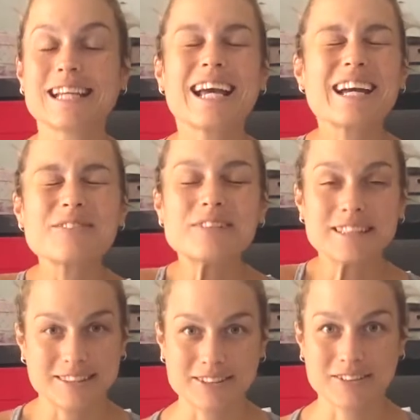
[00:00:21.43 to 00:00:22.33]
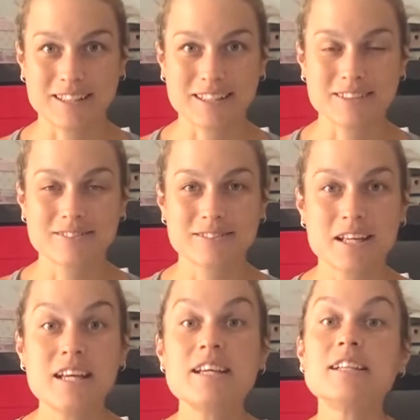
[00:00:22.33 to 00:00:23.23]
How are you doing?
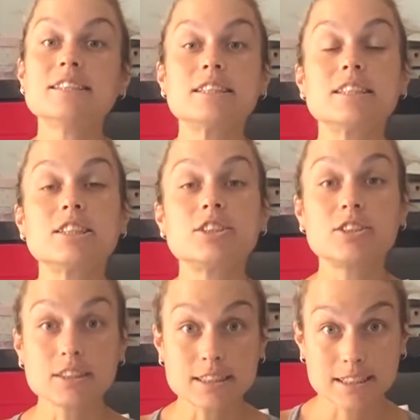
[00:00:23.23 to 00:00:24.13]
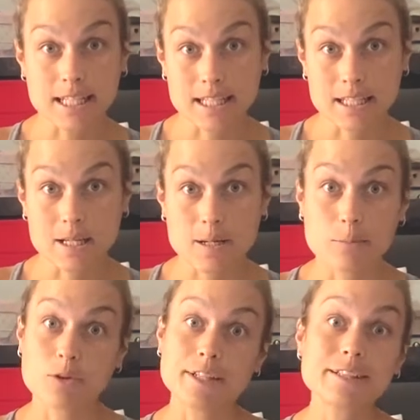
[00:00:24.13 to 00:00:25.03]
So today
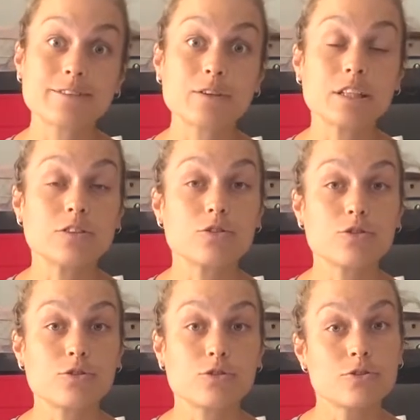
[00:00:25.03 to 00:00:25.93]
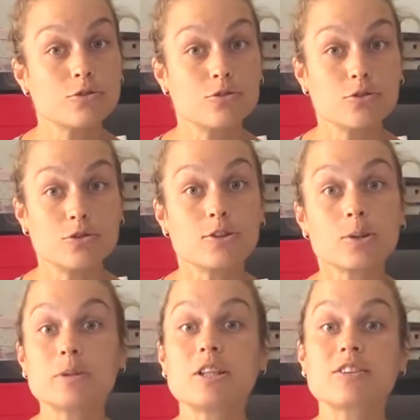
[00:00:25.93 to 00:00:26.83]
I'm going to introduce you to the
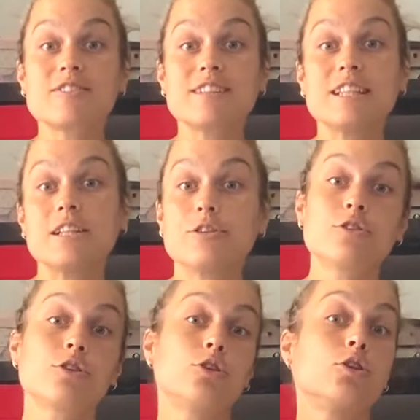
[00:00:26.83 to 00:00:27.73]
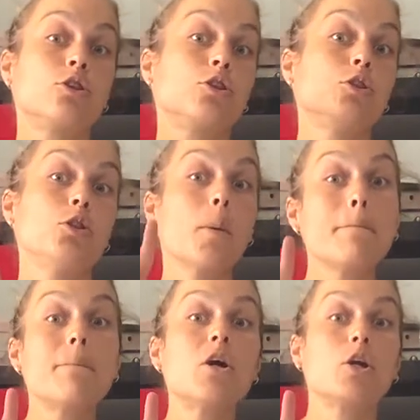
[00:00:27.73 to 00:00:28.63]
tummy tuck series
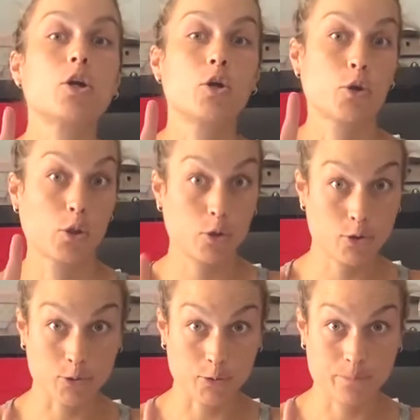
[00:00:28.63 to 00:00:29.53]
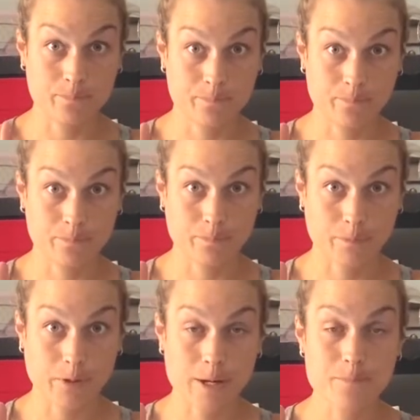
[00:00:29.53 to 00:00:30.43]
number 2.
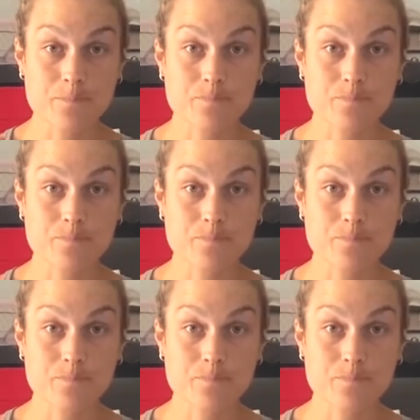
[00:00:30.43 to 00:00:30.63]
Okay?